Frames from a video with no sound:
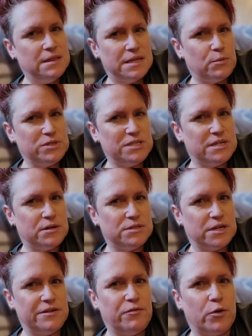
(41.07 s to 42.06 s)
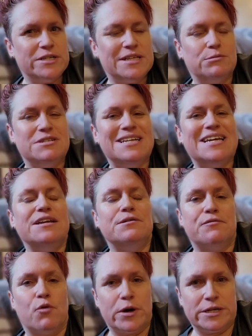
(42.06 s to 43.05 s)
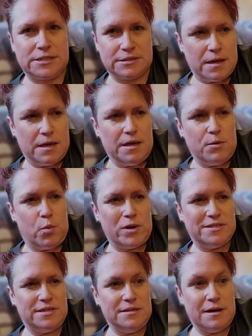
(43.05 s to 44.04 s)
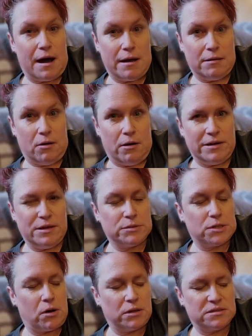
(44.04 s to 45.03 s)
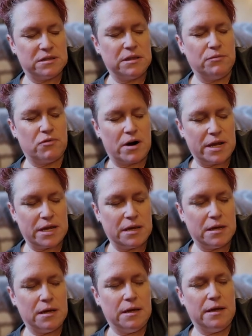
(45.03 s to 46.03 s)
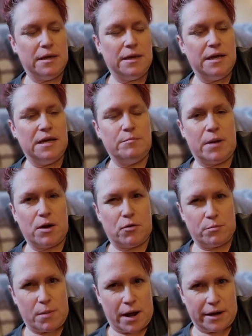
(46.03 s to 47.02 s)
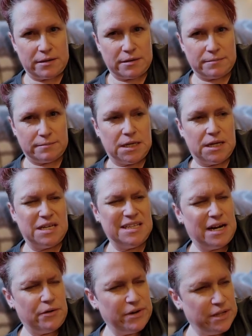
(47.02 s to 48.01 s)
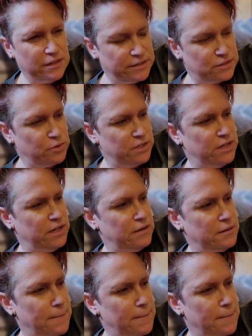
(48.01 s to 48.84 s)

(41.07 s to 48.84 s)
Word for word: That wasn't an outside voice, that was an inner voice. It was the dialogue that was constantly running in my own mind. And then I realized one day